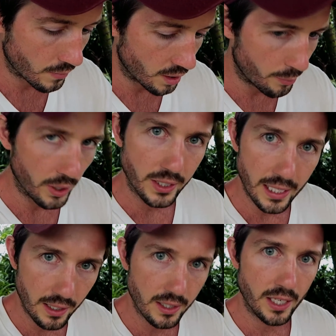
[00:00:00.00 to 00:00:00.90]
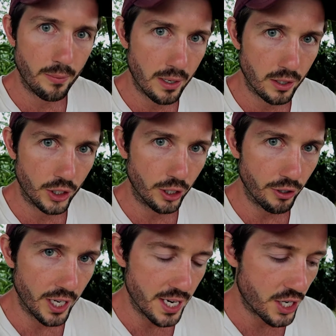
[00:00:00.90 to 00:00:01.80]
I put exactly the same amount of sugar
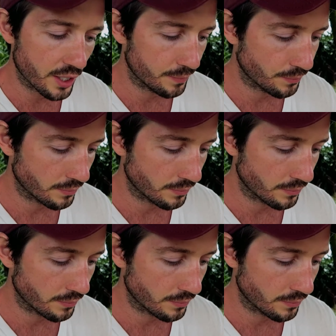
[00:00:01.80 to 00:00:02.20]
in each,